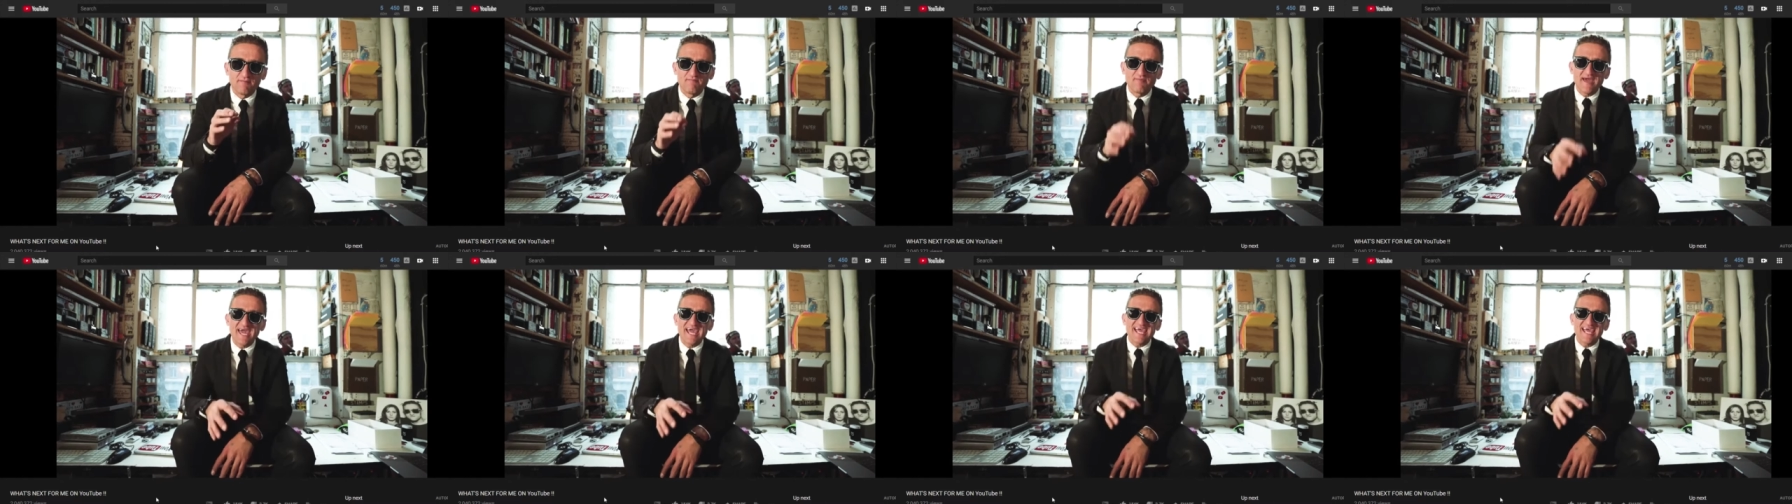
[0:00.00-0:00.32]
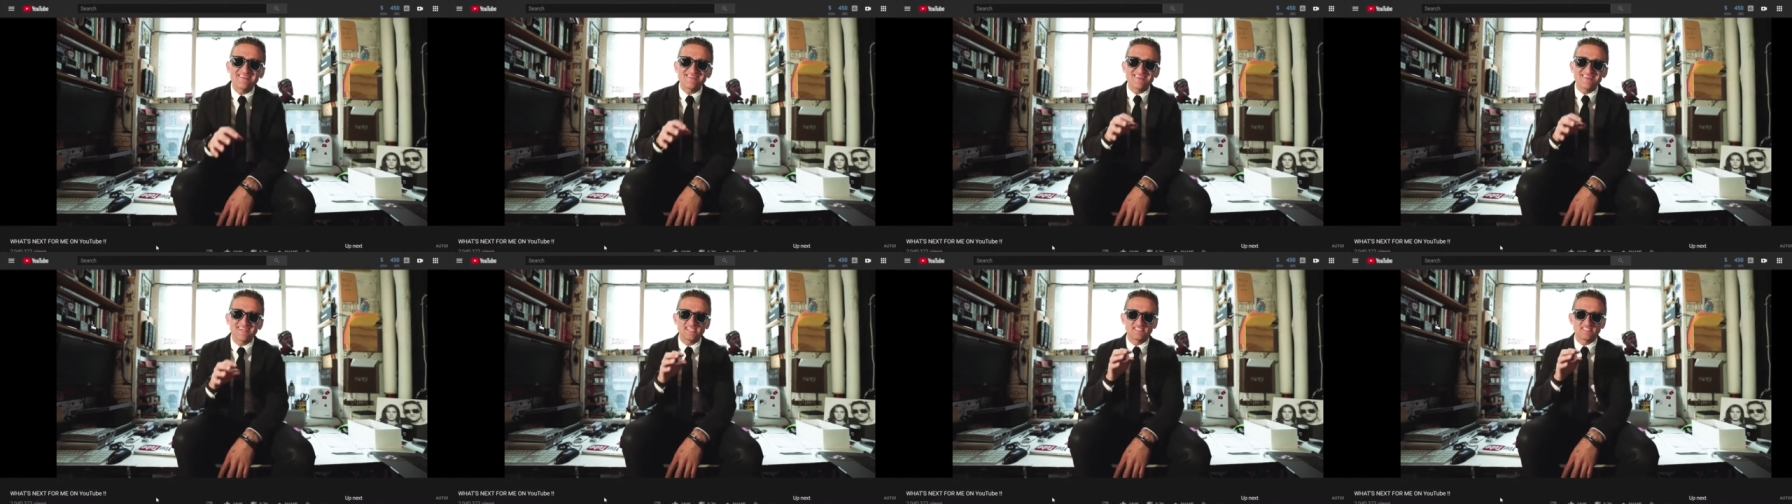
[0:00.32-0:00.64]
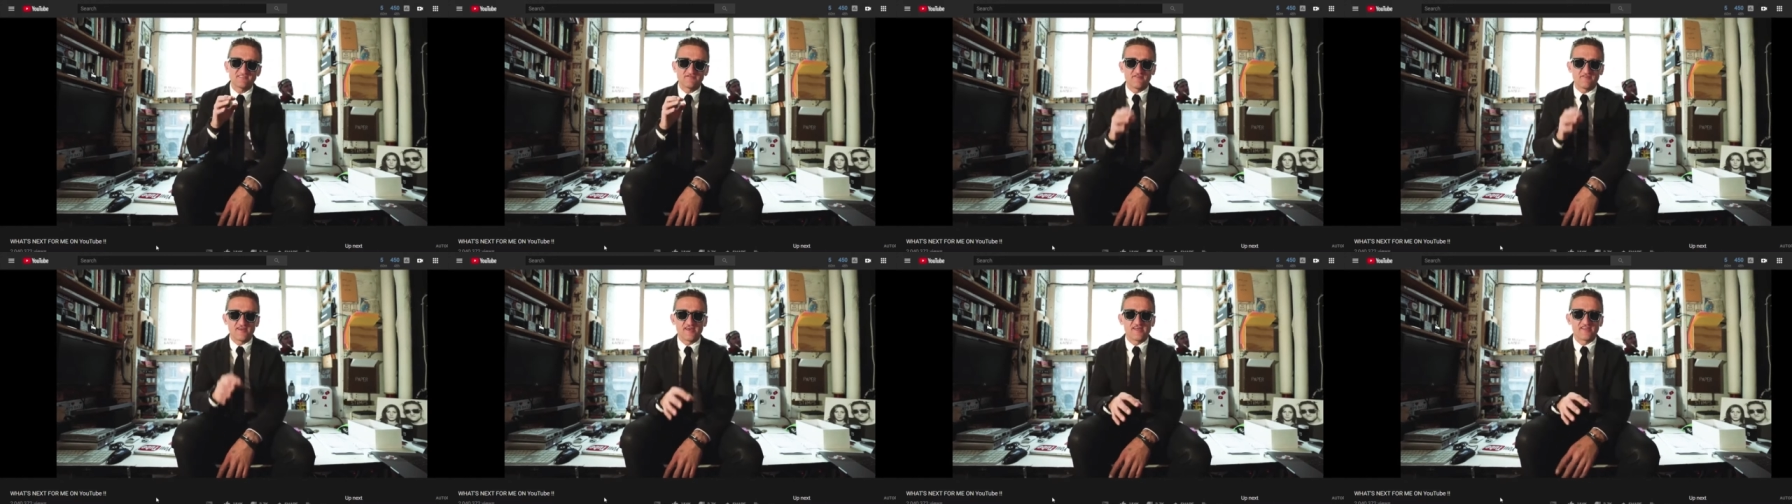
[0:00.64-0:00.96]
the pain that
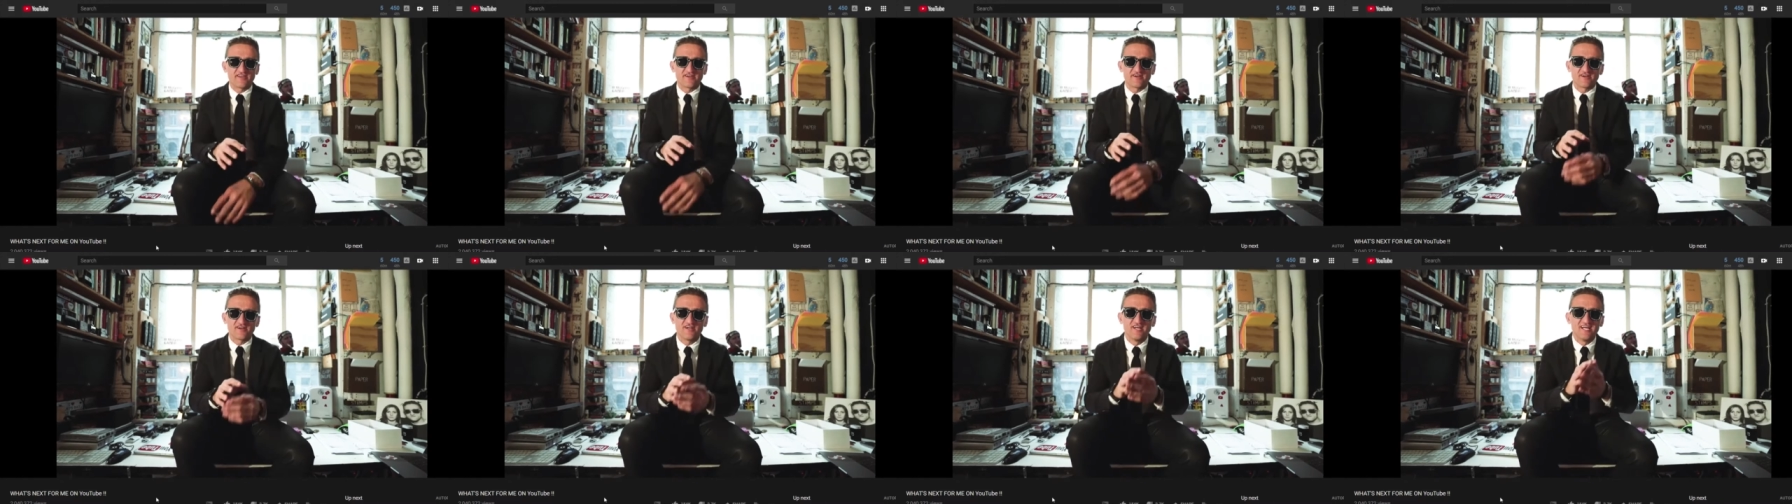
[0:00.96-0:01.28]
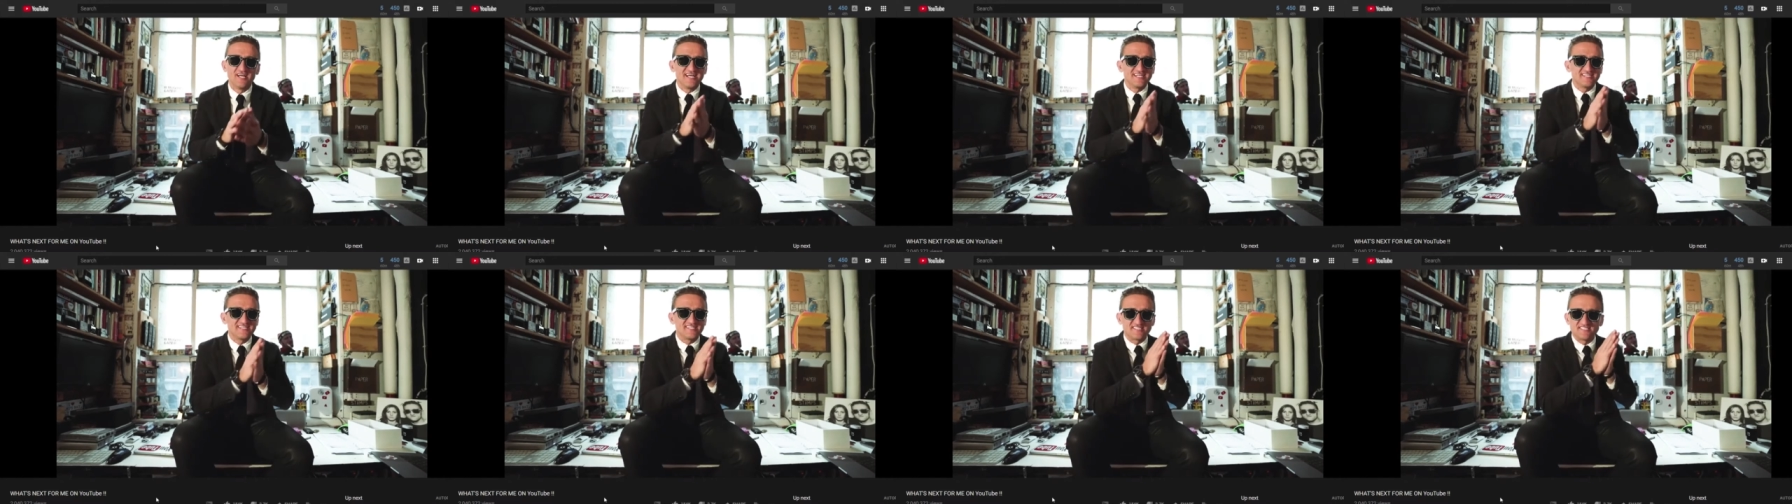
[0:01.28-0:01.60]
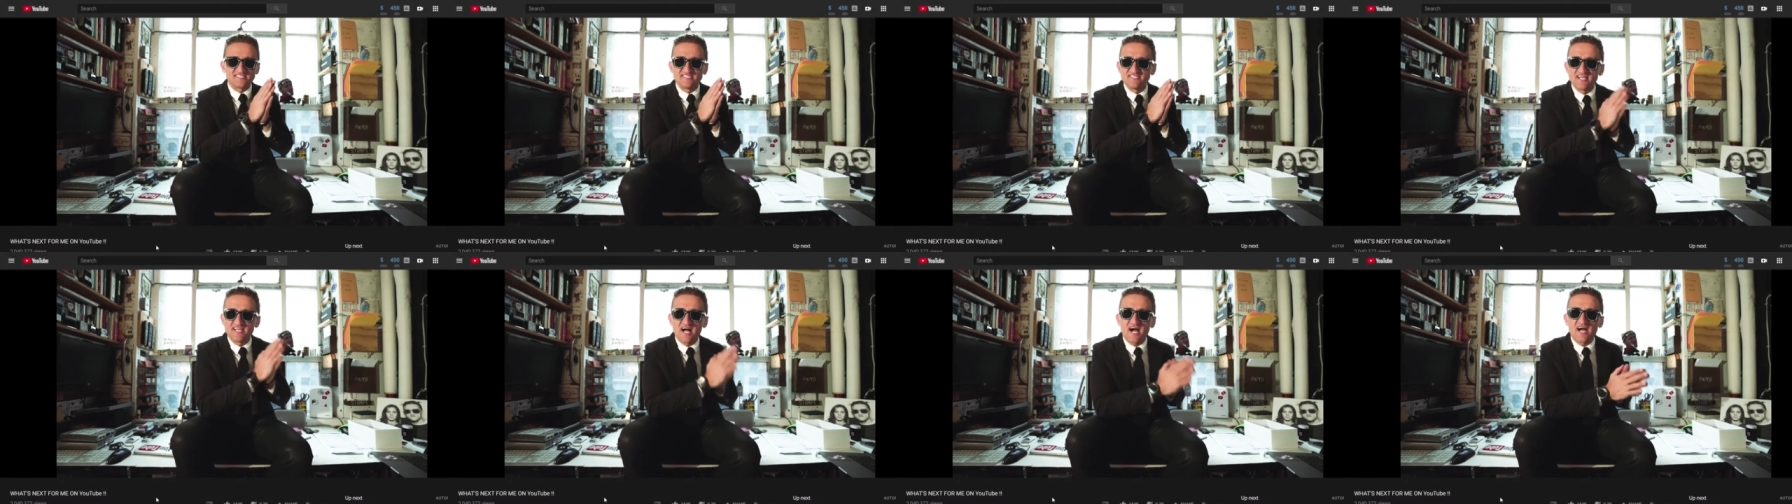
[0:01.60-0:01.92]
is failure
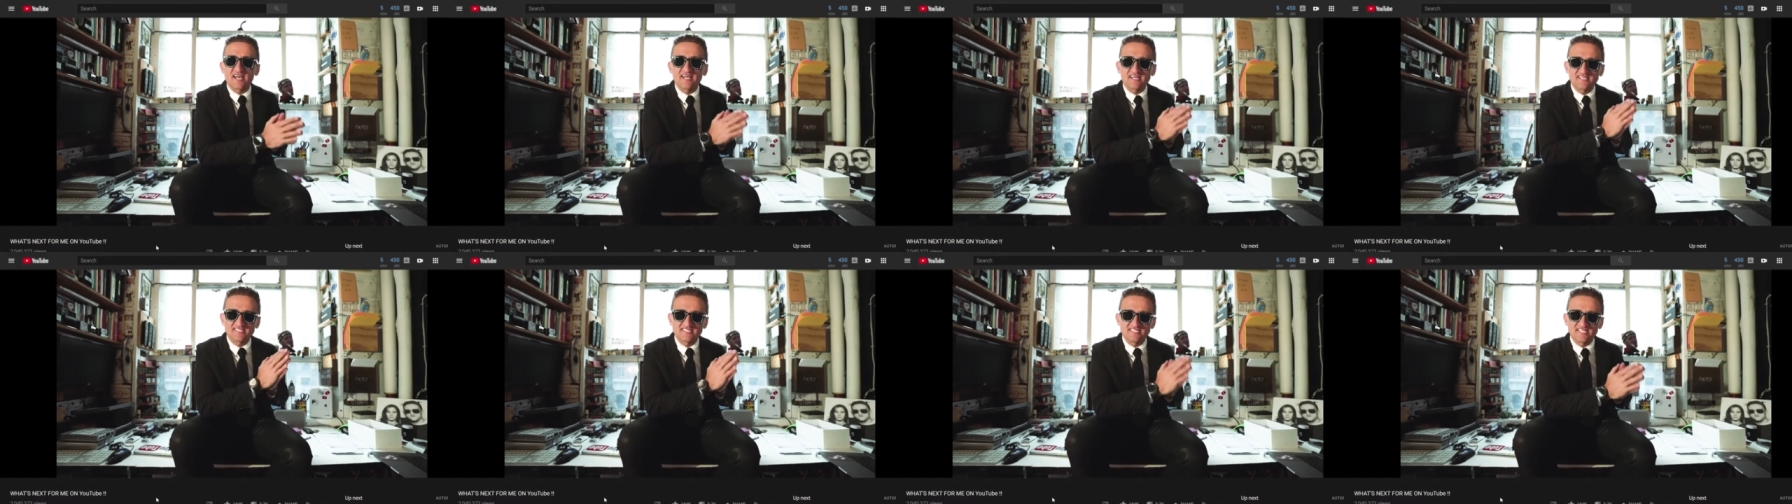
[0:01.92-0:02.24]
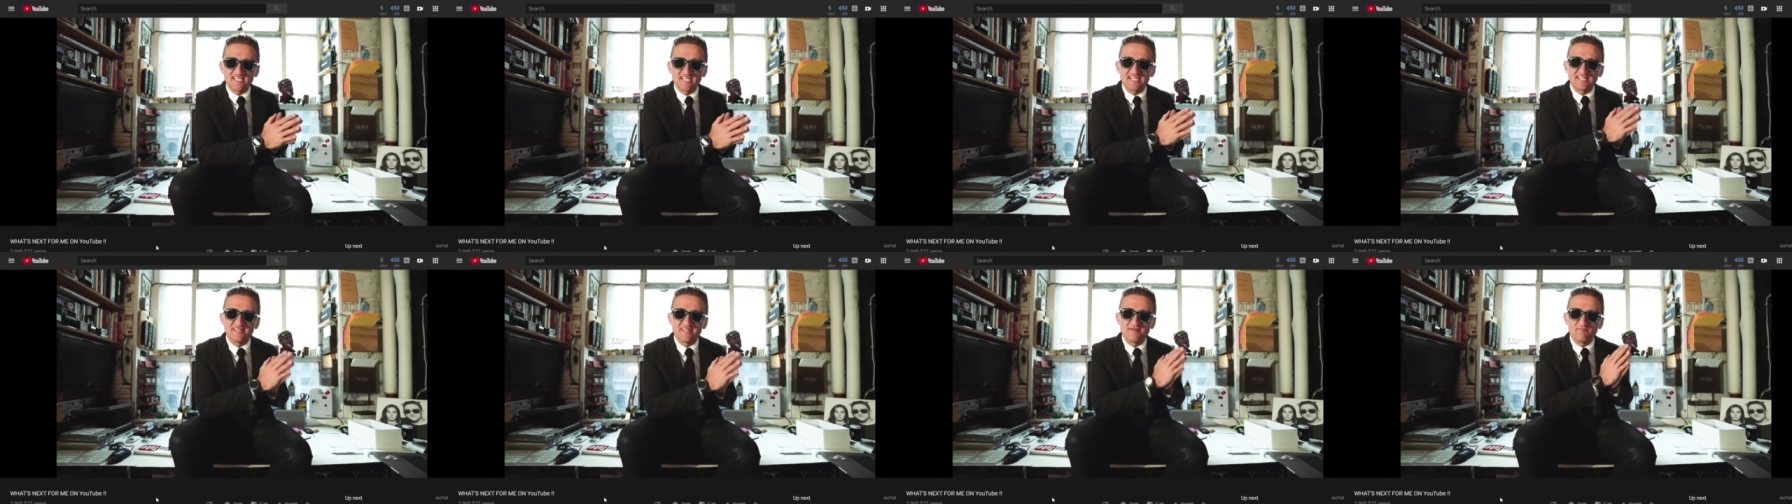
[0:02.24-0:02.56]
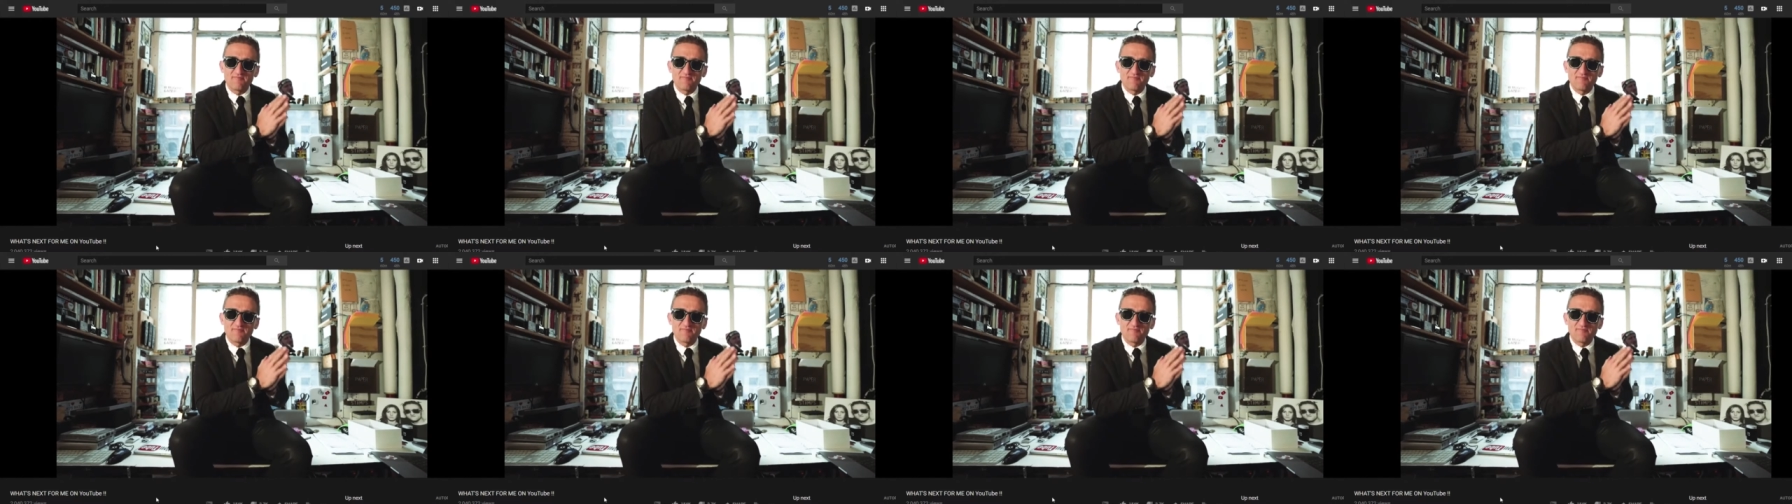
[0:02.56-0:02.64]
does not exceed the